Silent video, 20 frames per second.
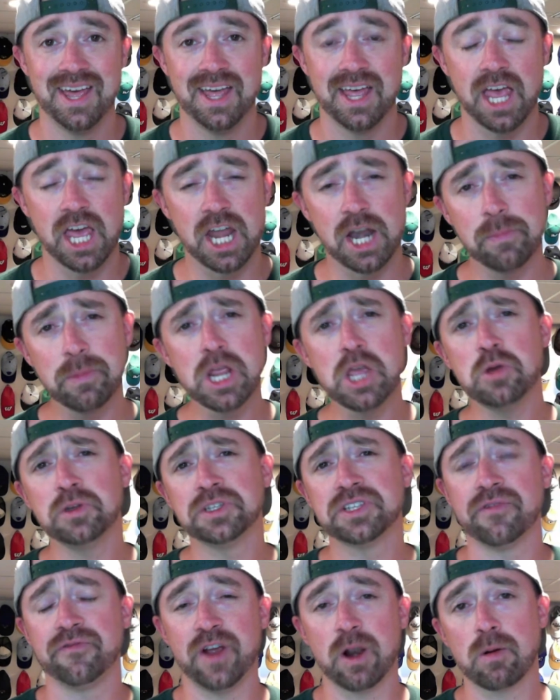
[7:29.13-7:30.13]
And I'm going to use
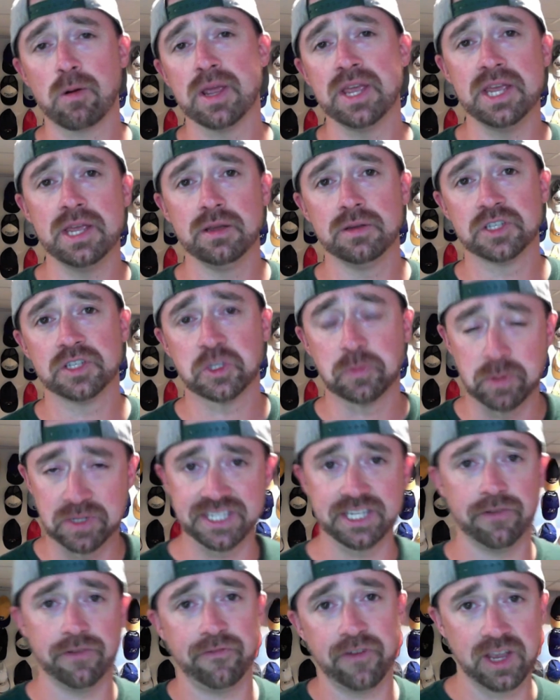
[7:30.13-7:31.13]
a very
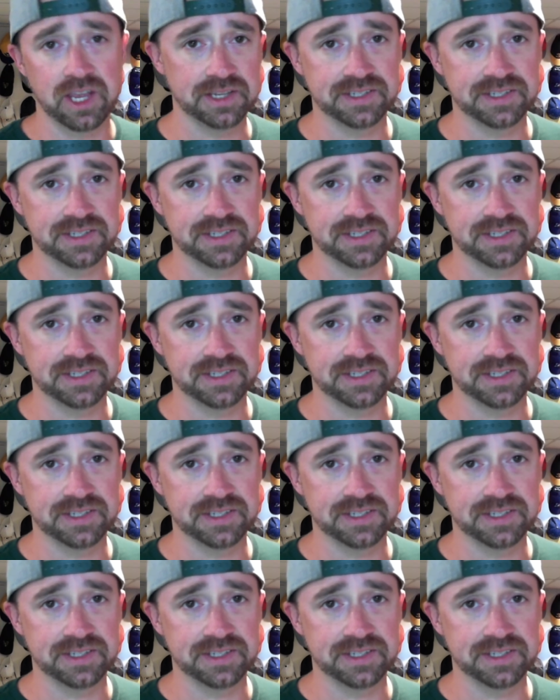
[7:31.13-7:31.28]
specific